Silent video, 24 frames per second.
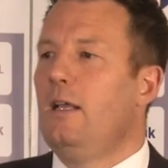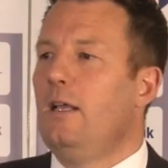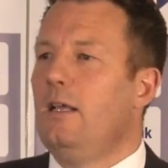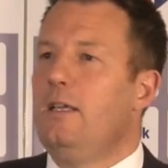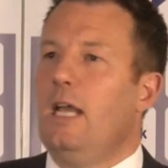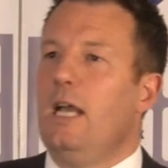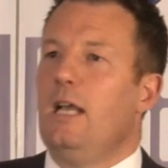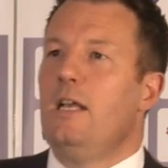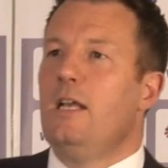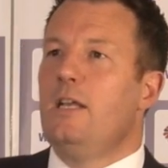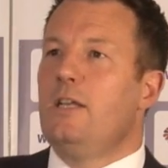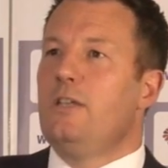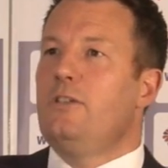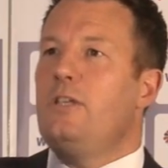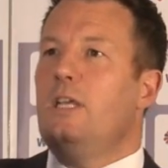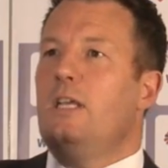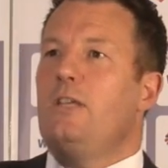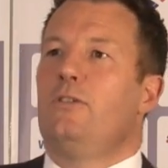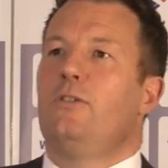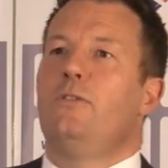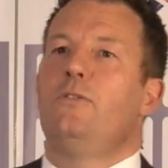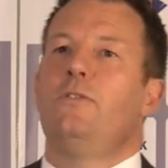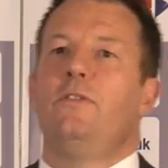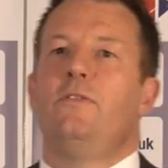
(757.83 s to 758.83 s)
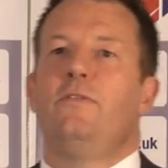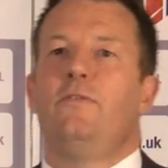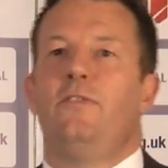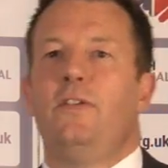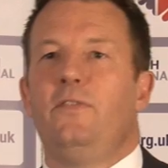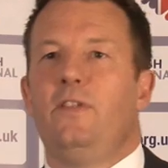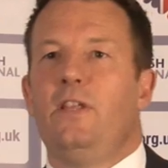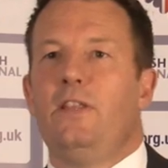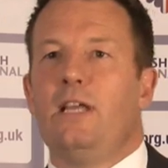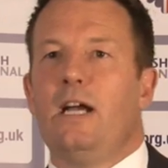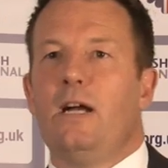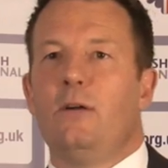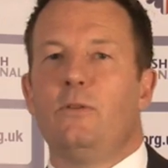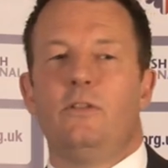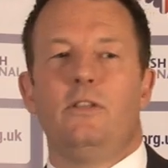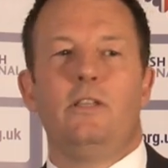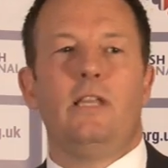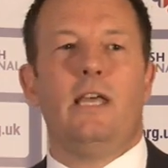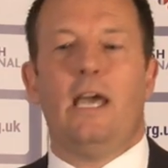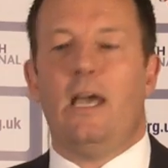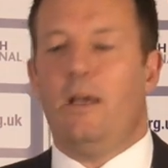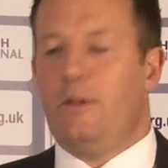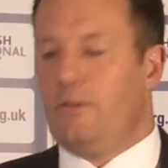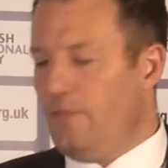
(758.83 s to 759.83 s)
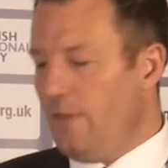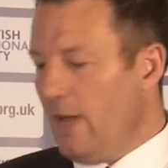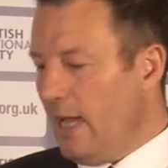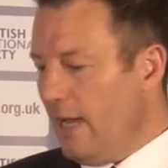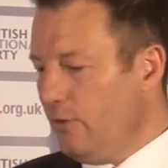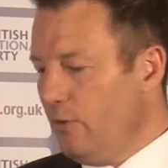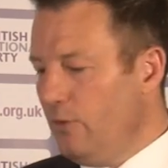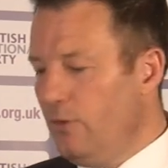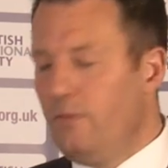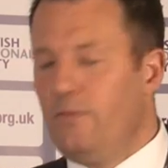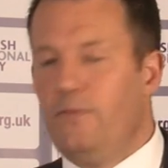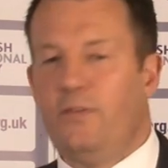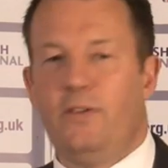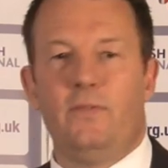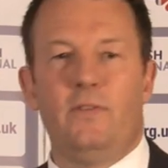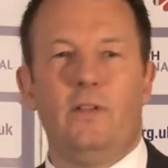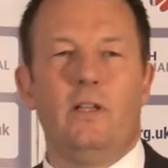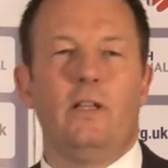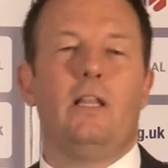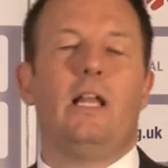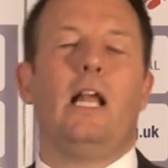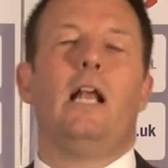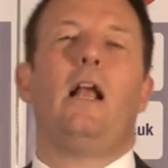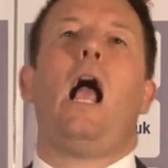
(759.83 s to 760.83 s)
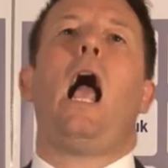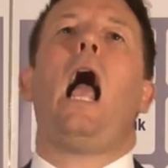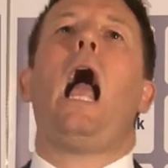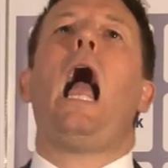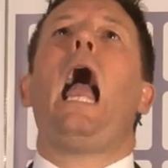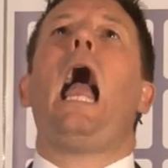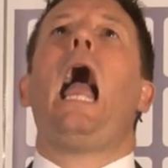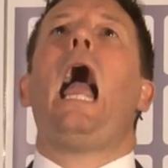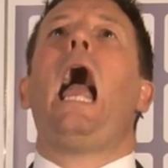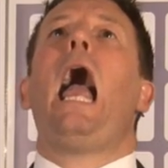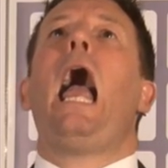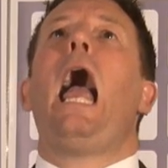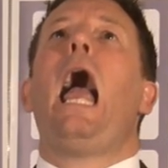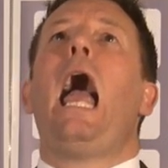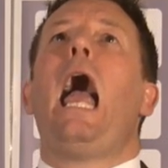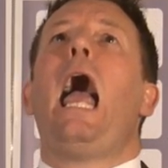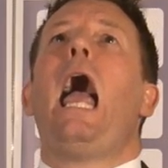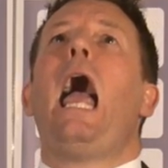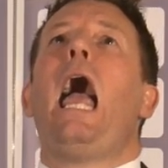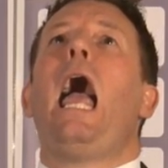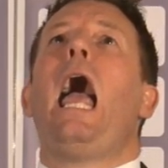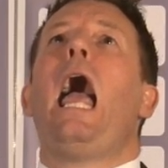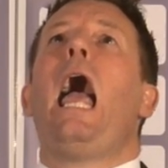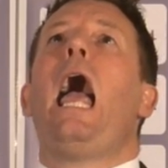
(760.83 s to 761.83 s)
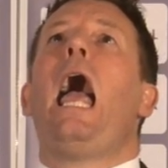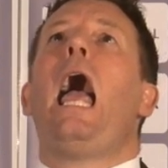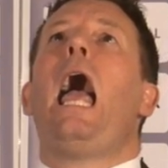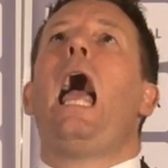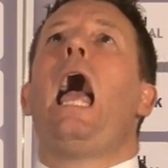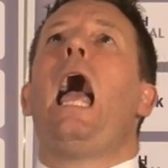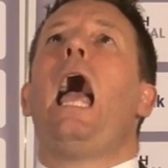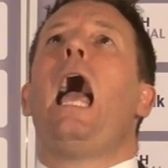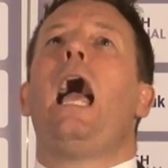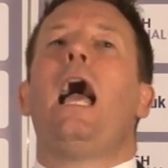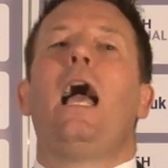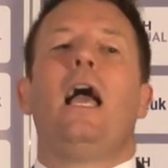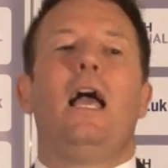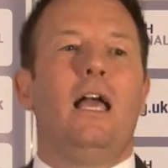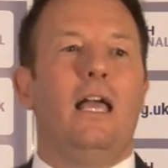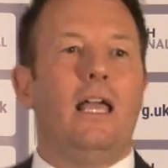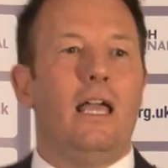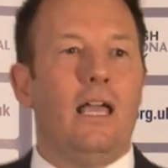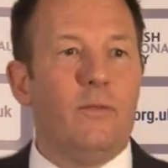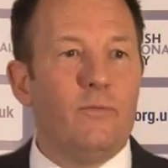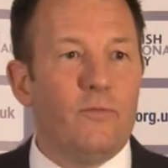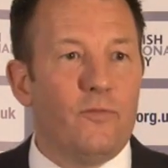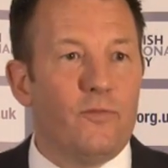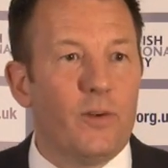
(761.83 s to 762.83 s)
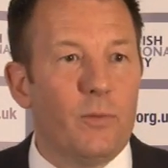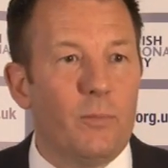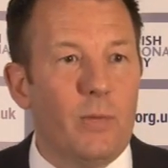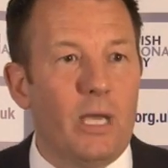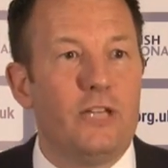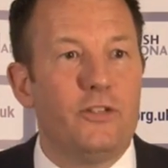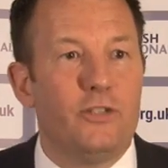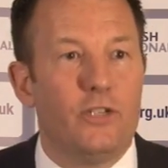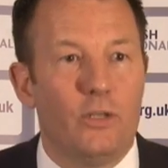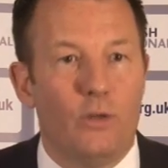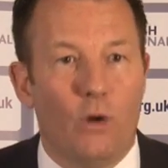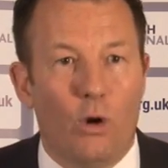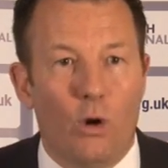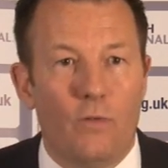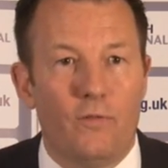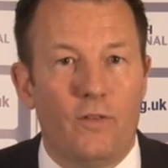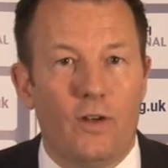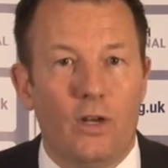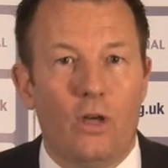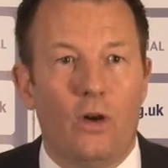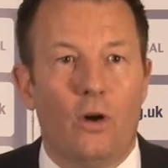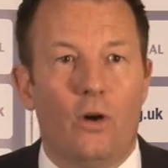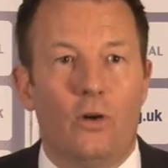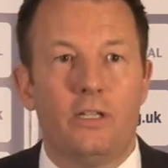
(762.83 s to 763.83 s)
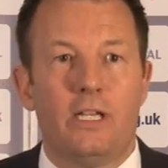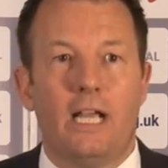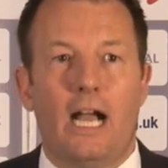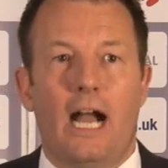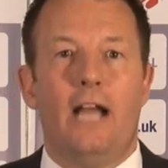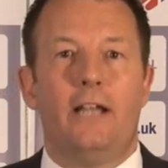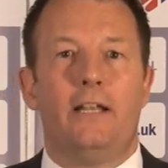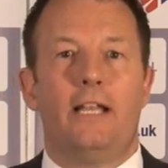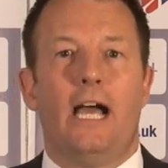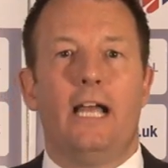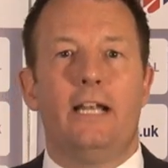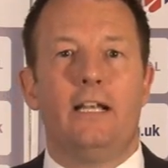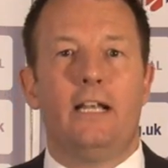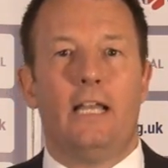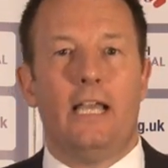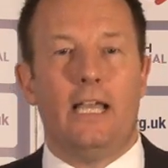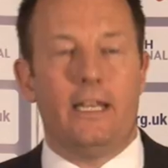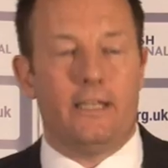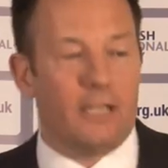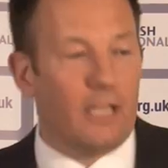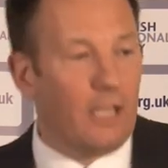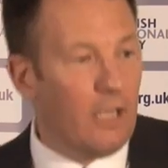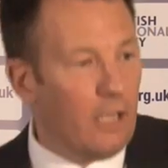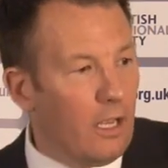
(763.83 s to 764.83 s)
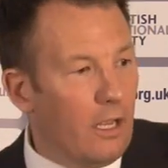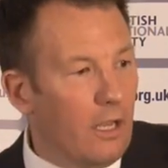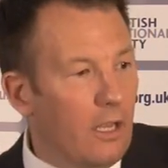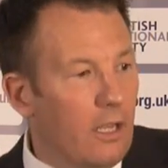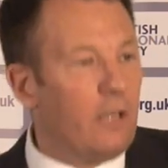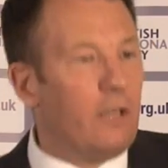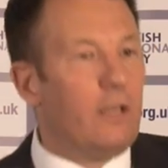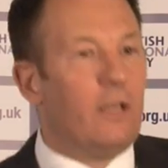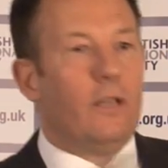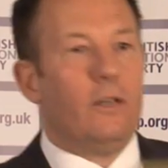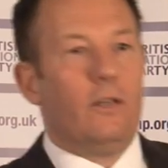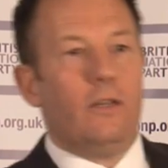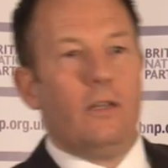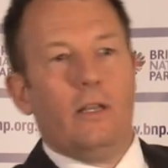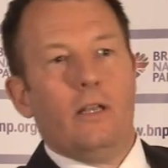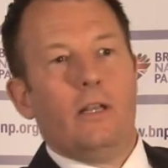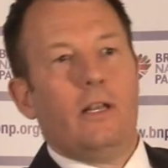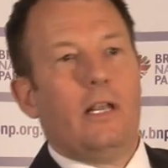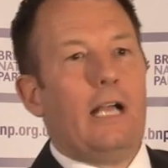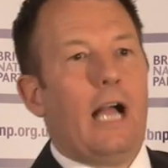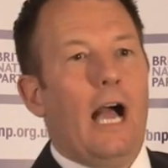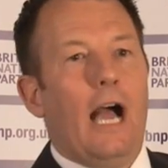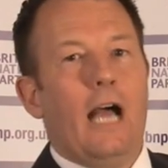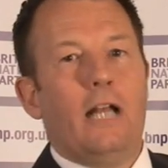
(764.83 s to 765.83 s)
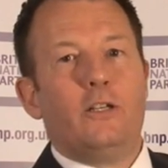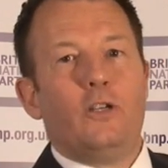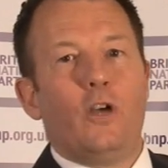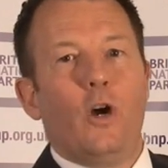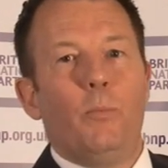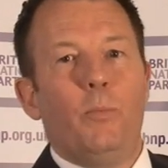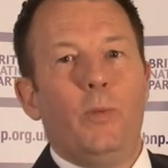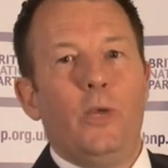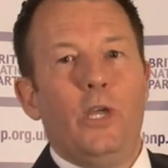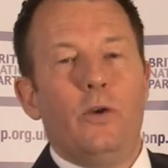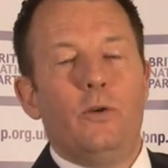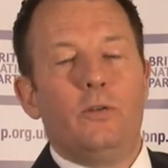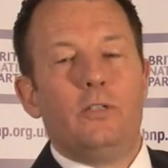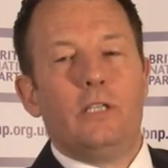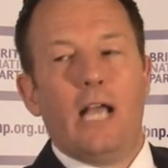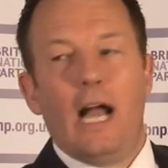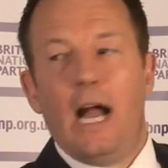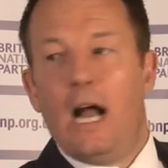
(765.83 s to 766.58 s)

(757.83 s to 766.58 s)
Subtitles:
Yeah, 650,000 there, 550 there. Ah! Information overload. Can't handle it. Can't compute,